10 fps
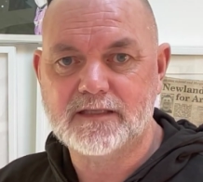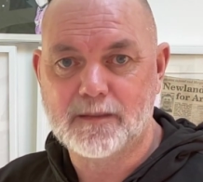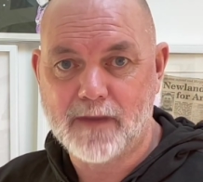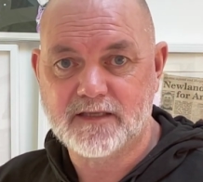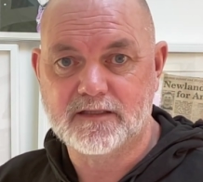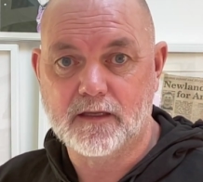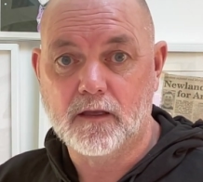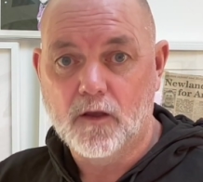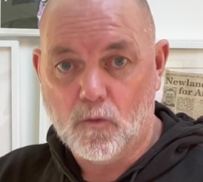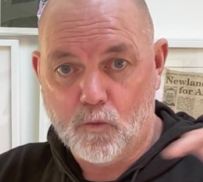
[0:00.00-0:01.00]
to master
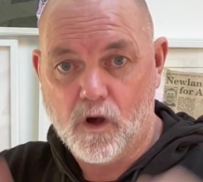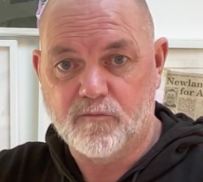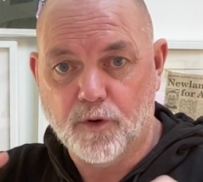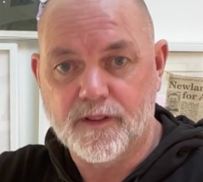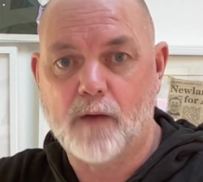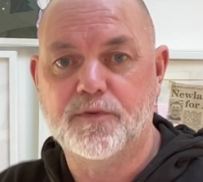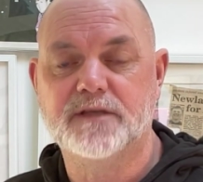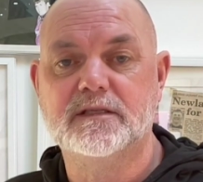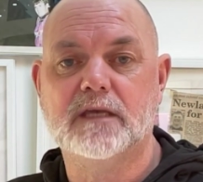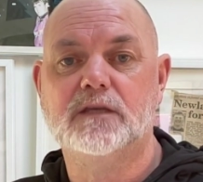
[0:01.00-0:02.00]
what I've put in that
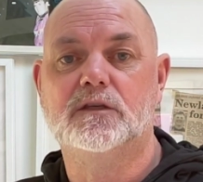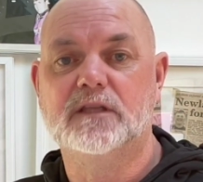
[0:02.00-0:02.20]
presentation.